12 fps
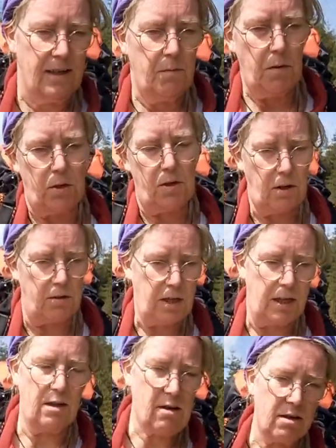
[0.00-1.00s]
But I was
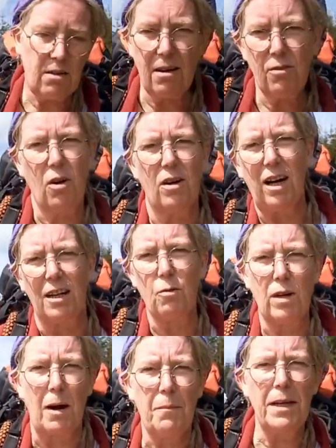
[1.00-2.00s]
like, oh no, I've got to go out
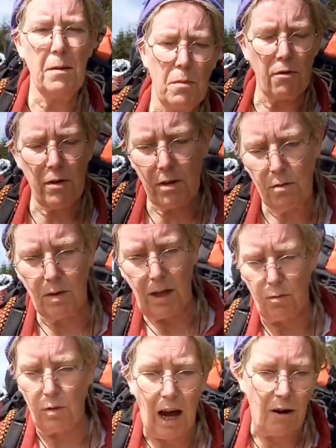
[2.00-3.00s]
camping tomorrow. Well, I
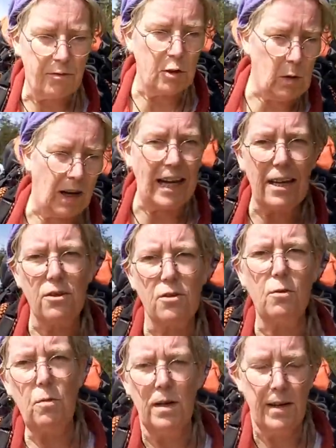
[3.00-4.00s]
don't have to, I like
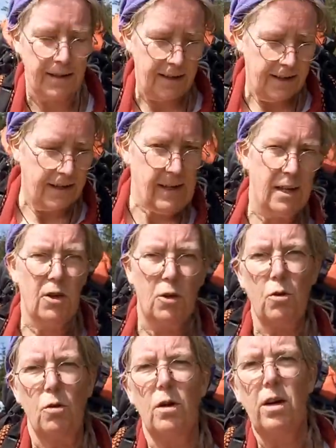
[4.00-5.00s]
to.
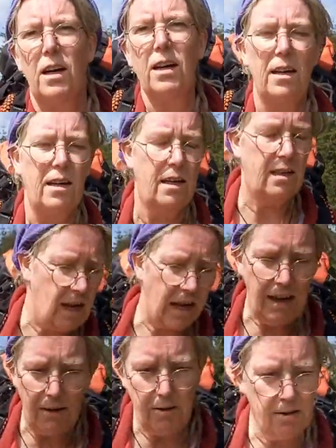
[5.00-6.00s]
So,
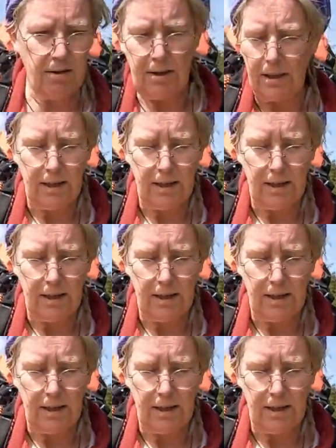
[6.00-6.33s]
yeah, uh-huh.